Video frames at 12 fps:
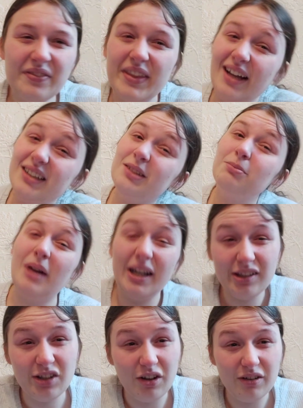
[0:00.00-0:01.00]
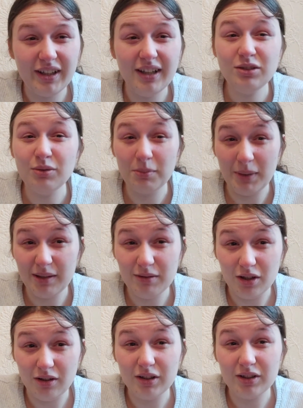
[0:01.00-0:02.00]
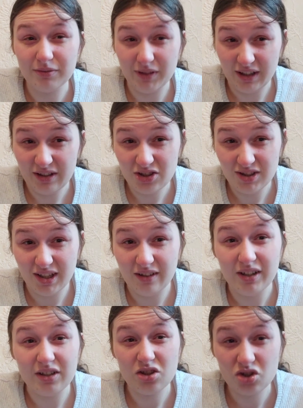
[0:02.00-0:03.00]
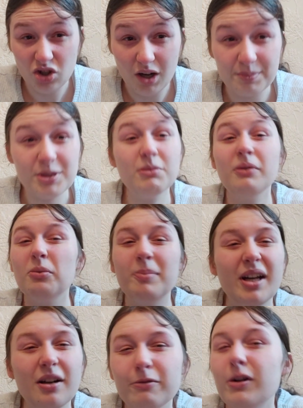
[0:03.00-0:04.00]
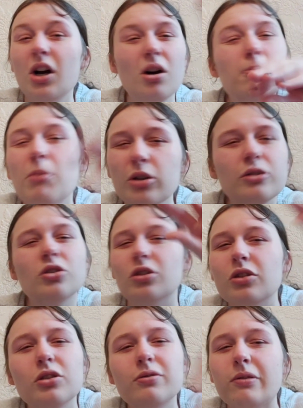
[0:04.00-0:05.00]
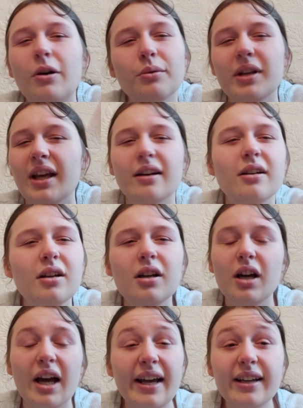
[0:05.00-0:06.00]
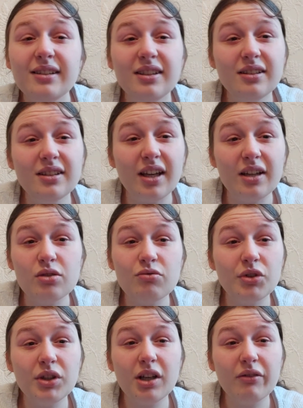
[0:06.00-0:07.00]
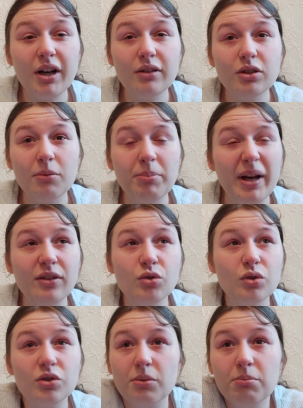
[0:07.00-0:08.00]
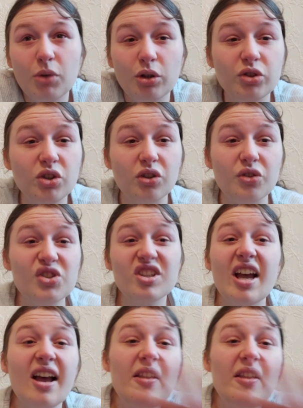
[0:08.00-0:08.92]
That's where my knowledge of that series stops, with a bit of monsters thrown in. 80s kids running around on bikes with some monsters.